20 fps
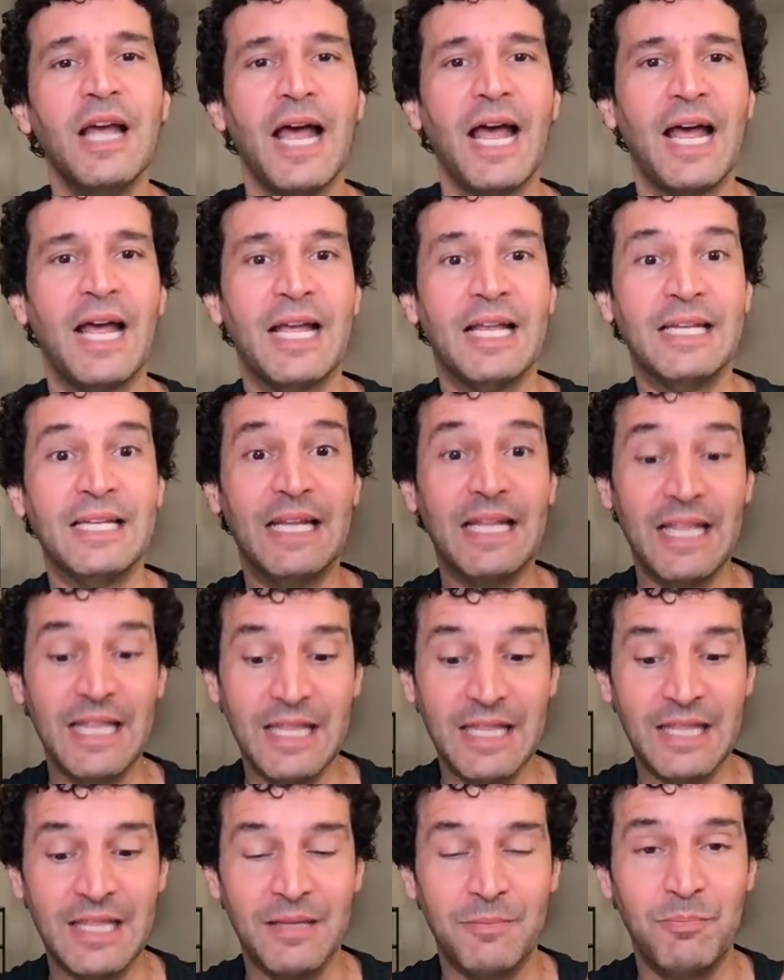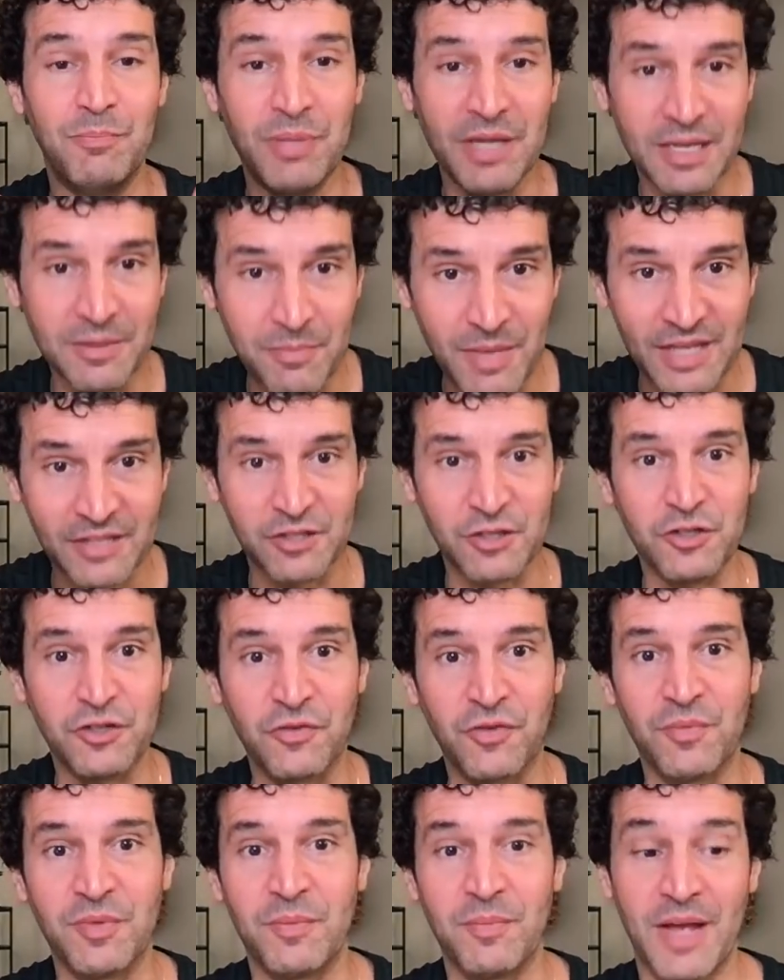And the big message
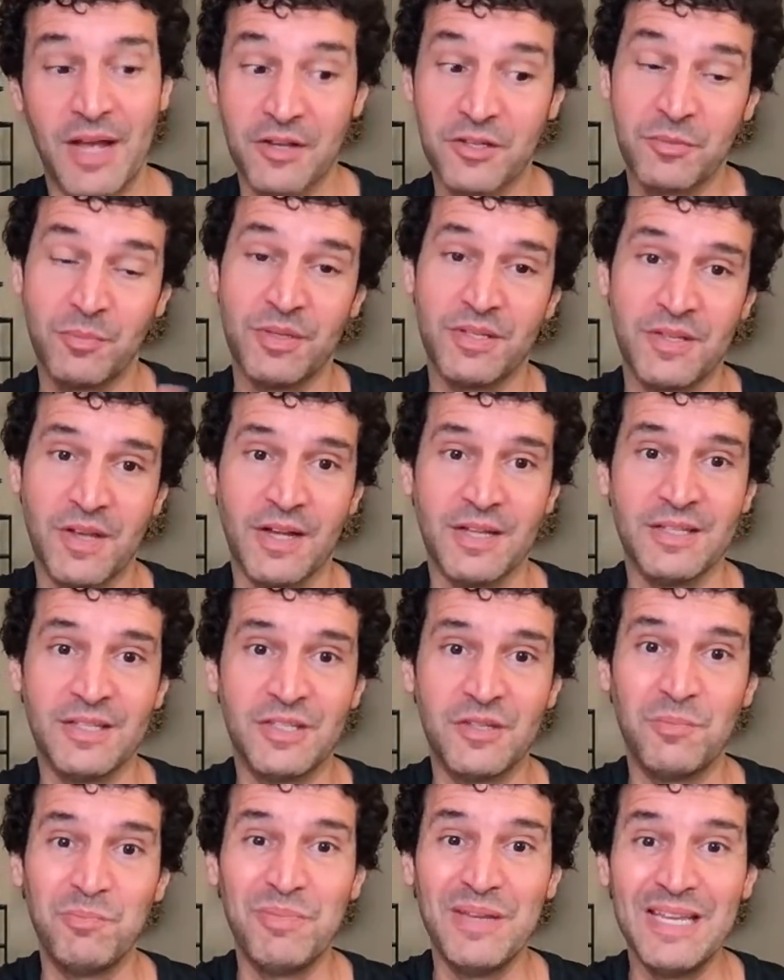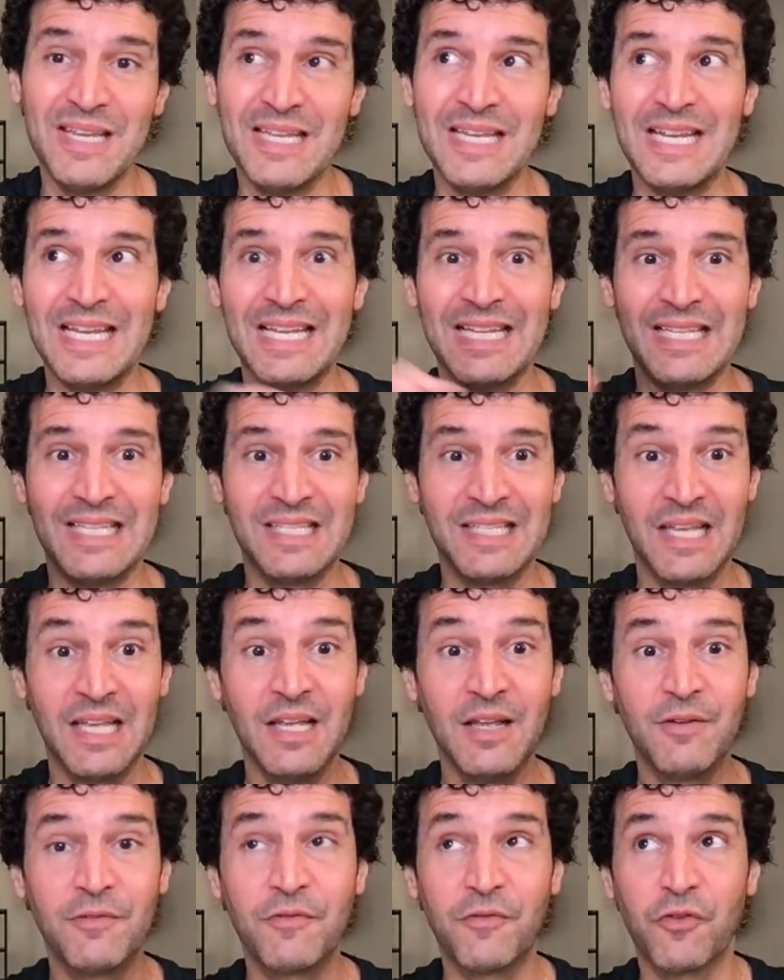from the mouse, besides speed, is
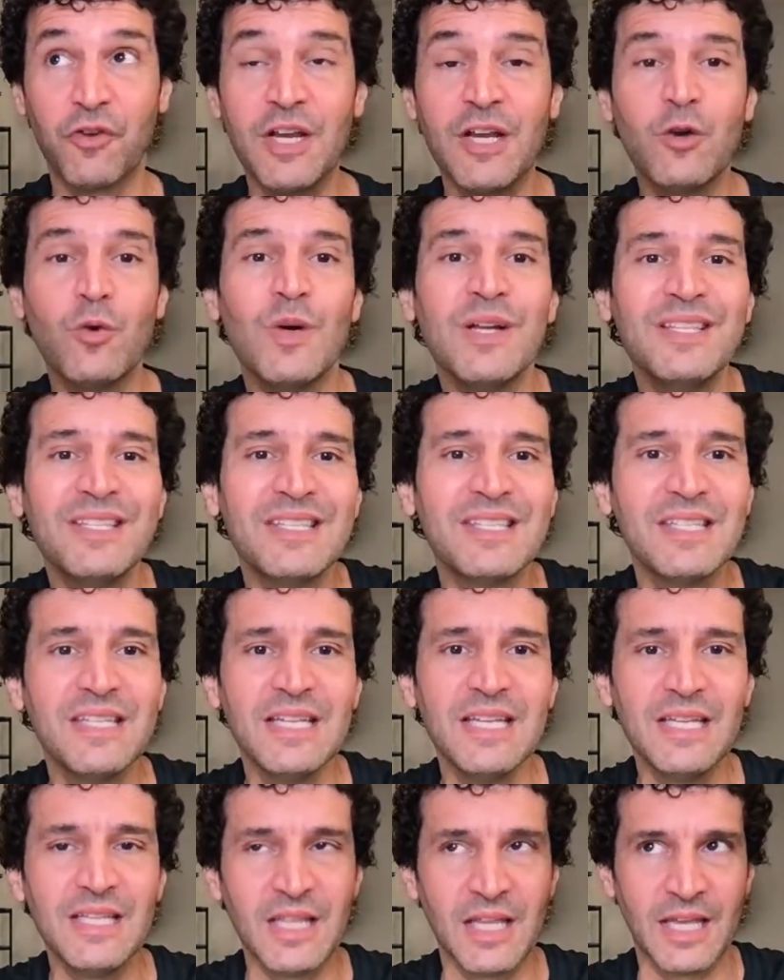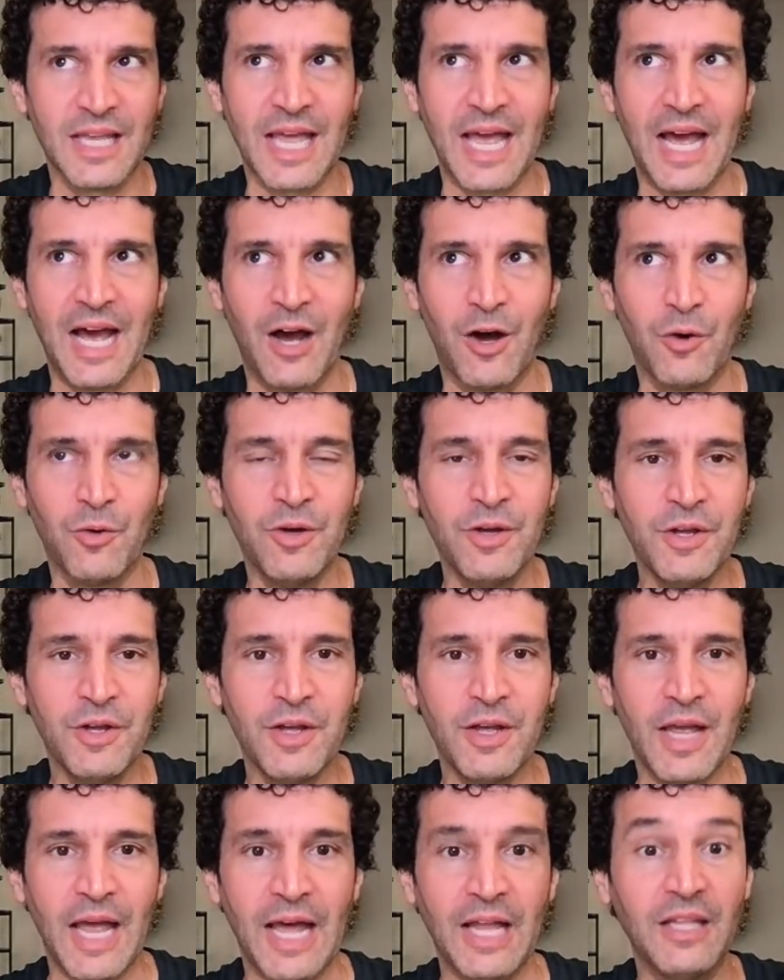frequency, like how
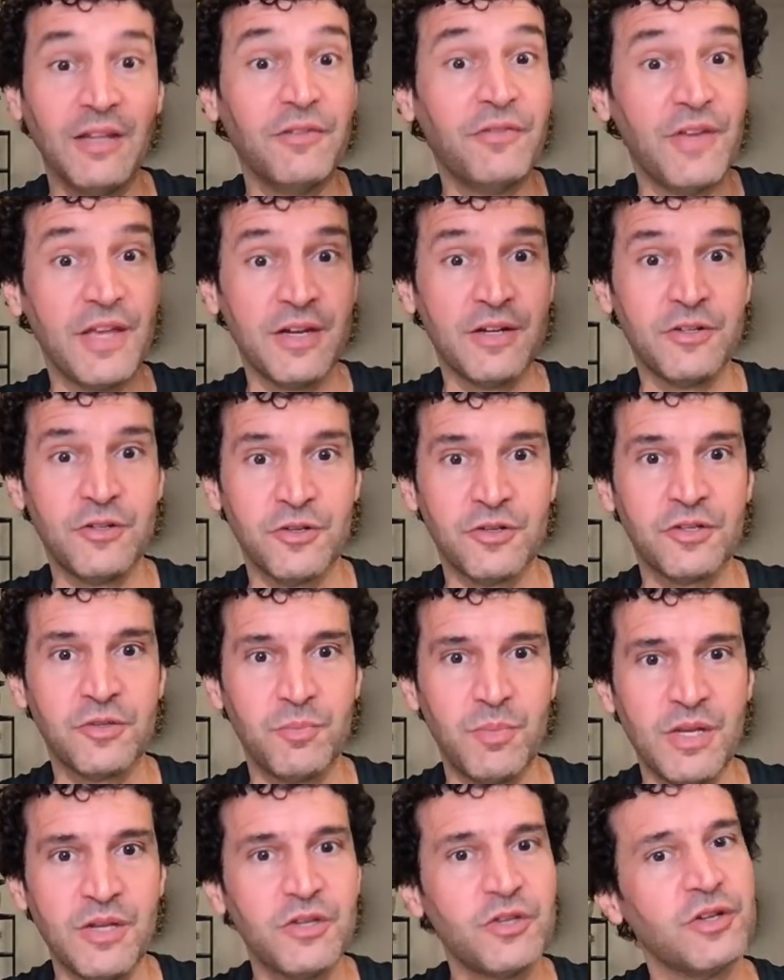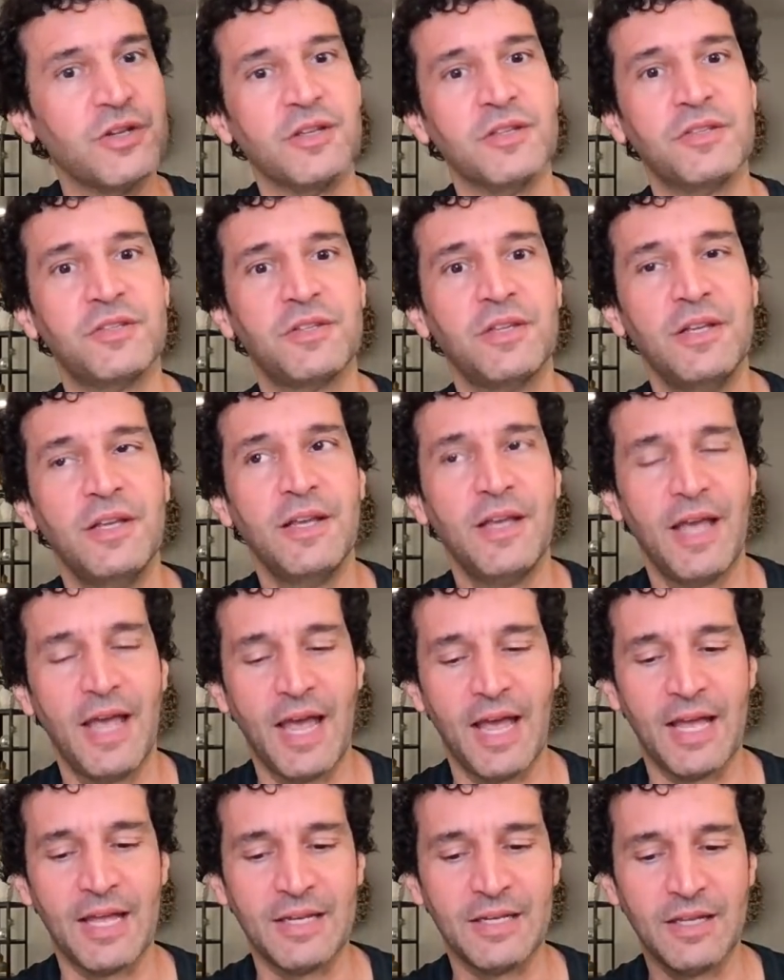elevated your speech is.
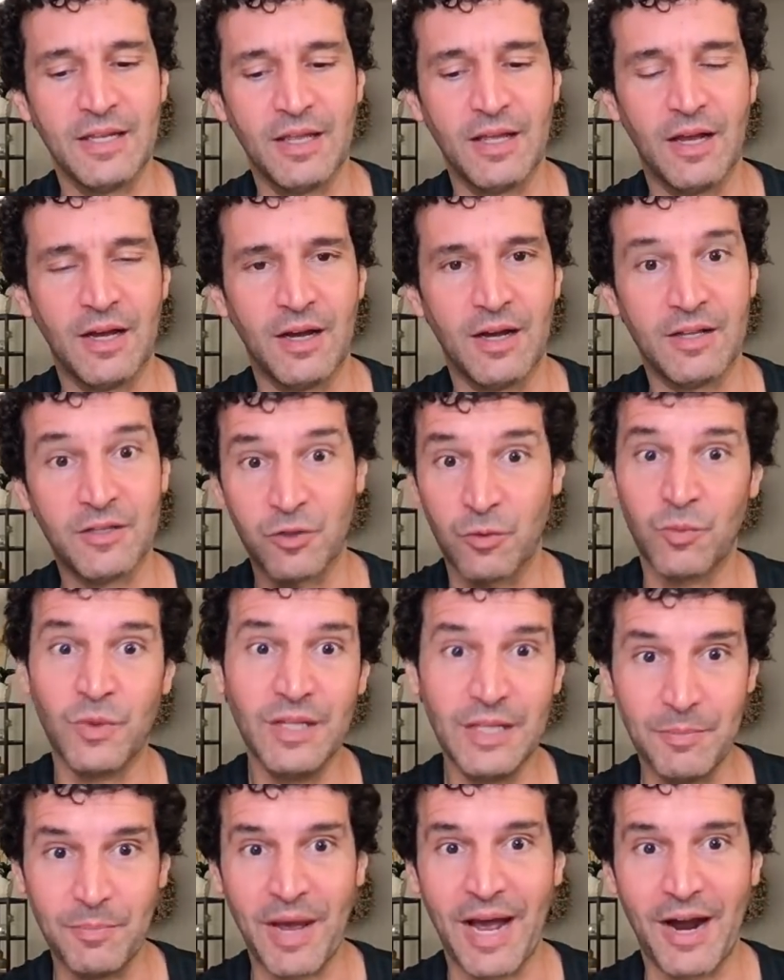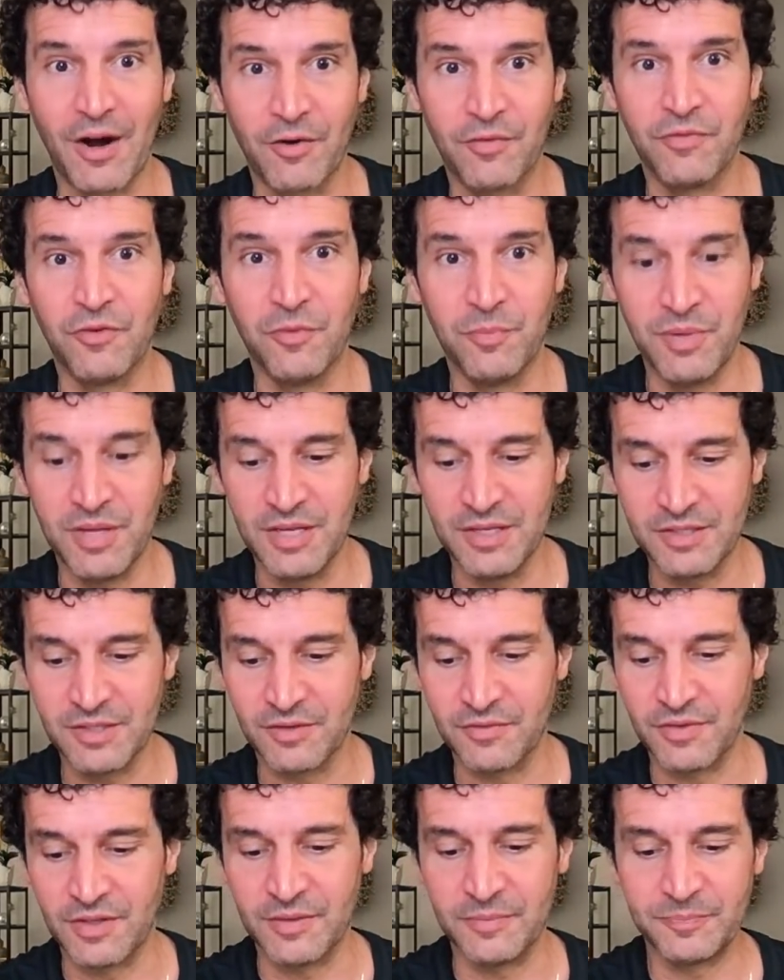And it's a really powerful piece
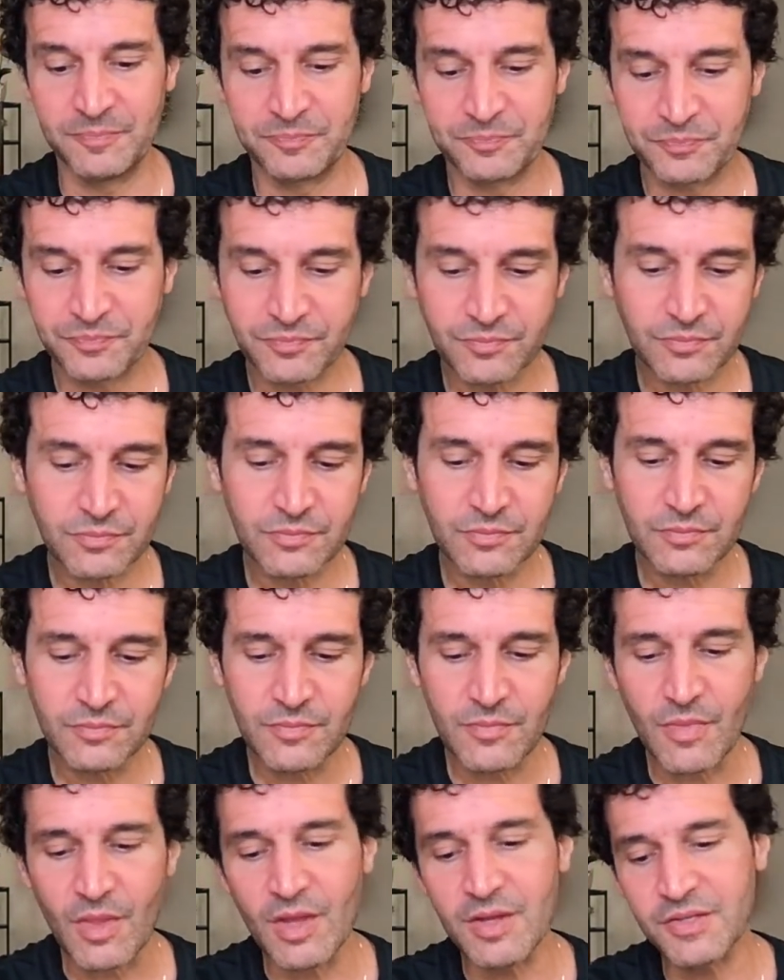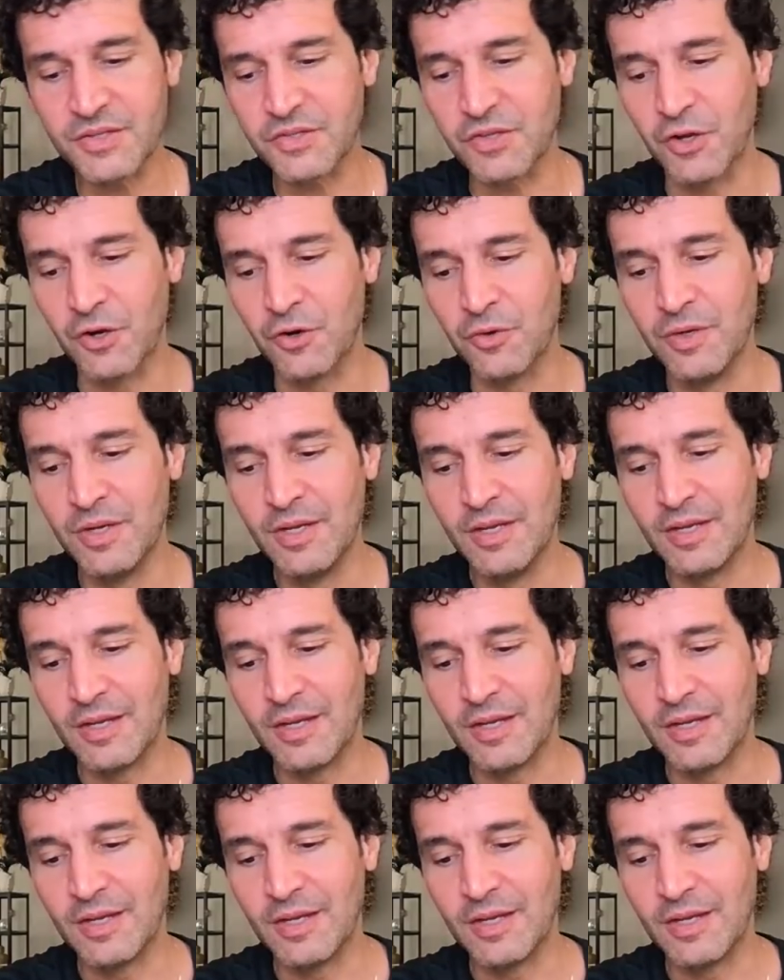of it. So